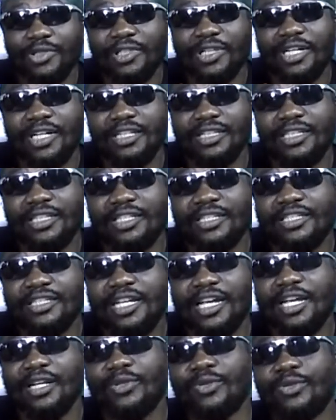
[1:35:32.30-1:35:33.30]
But
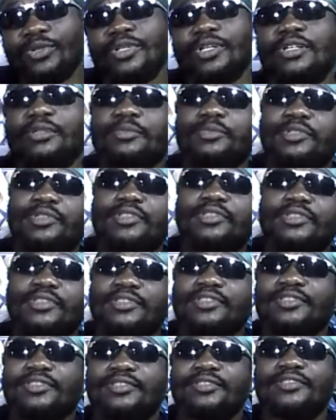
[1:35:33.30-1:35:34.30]
until Shiloh comes,
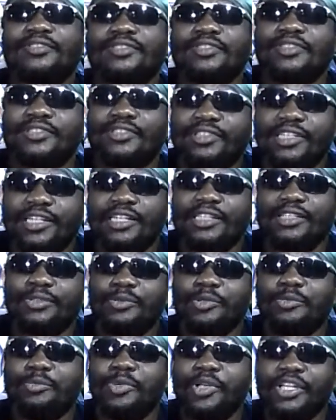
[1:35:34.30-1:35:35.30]
you
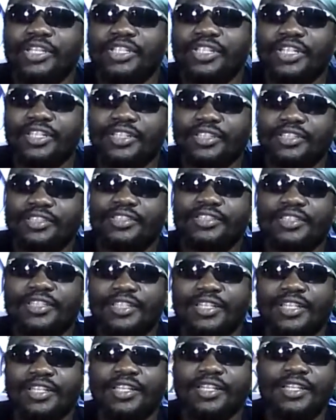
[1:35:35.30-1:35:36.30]
have to be patient.
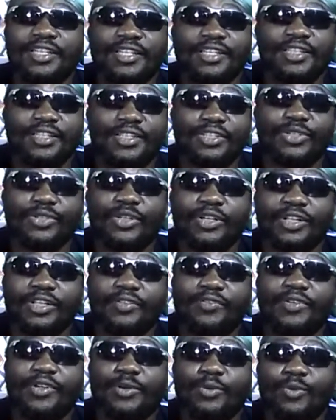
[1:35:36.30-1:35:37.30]
You
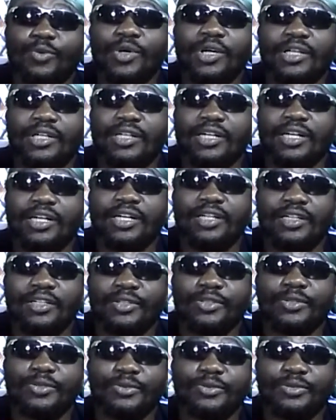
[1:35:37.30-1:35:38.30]
are given one
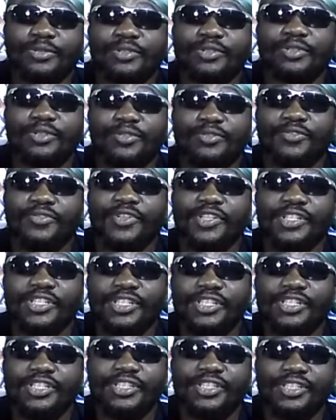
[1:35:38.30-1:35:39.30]
order now.
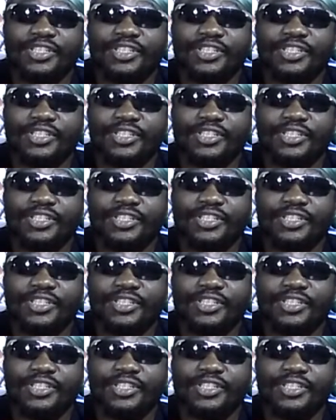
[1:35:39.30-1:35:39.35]
Fish.